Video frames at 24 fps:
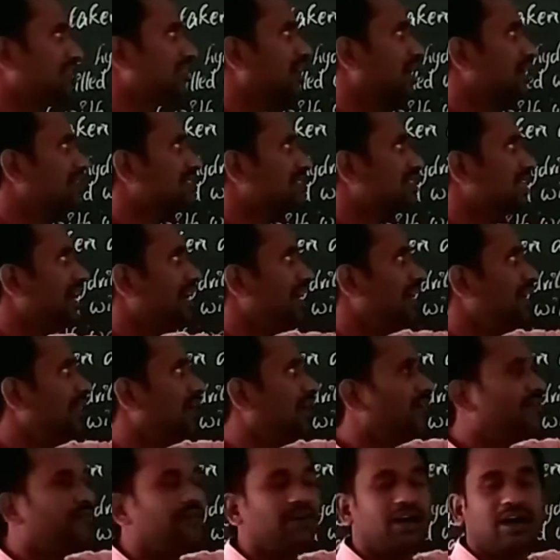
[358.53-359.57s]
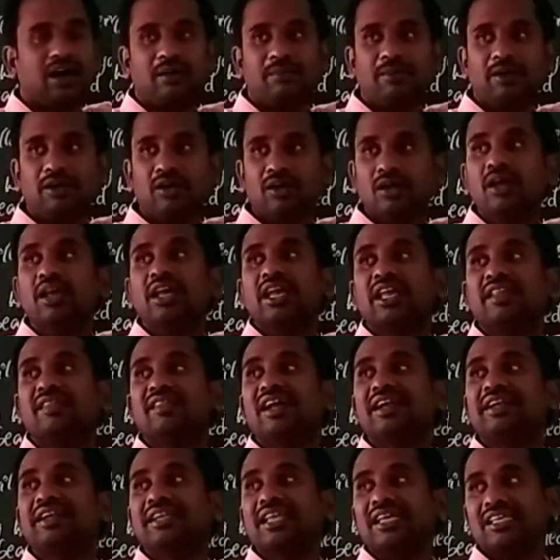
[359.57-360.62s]
in the side of in
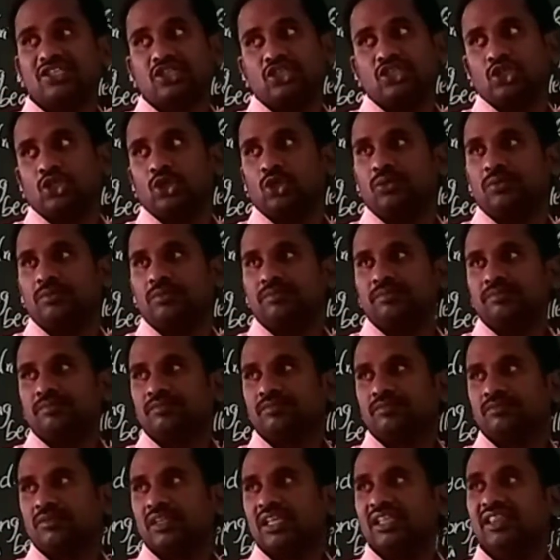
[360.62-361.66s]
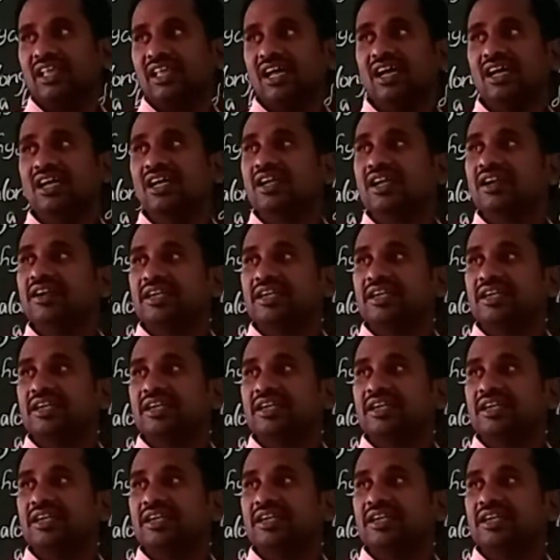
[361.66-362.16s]
the test tube. In the